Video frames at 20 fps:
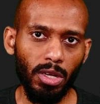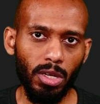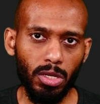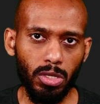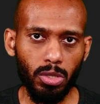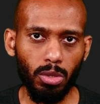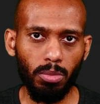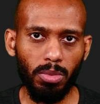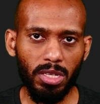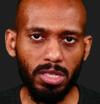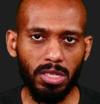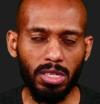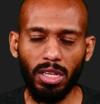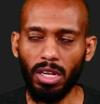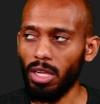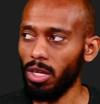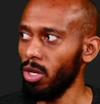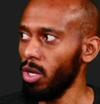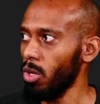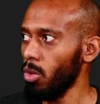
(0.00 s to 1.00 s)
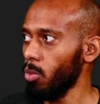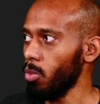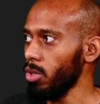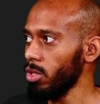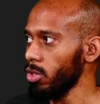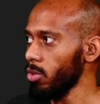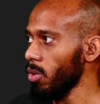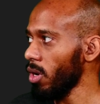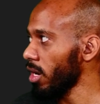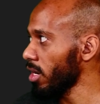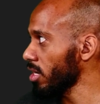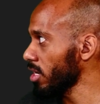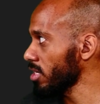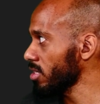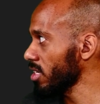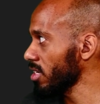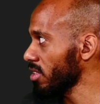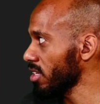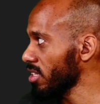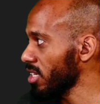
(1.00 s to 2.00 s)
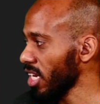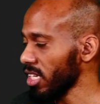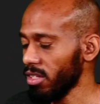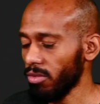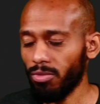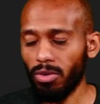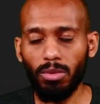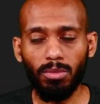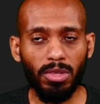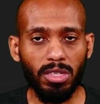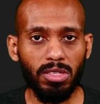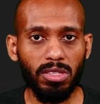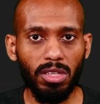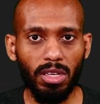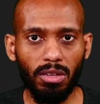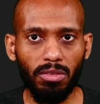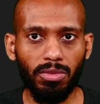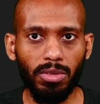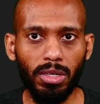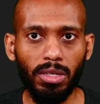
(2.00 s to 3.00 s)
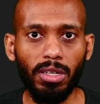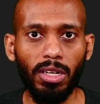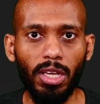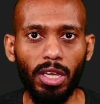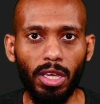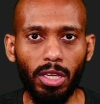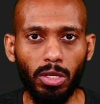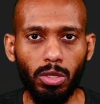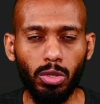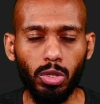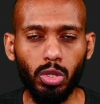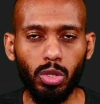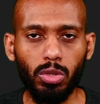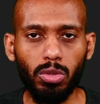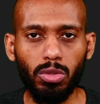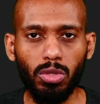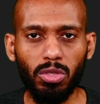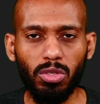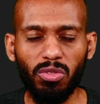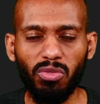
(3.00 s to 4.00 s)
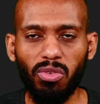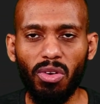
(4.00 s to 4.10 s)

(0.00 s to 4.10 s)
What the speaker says: So basically, when you are getting the data from the server, you should not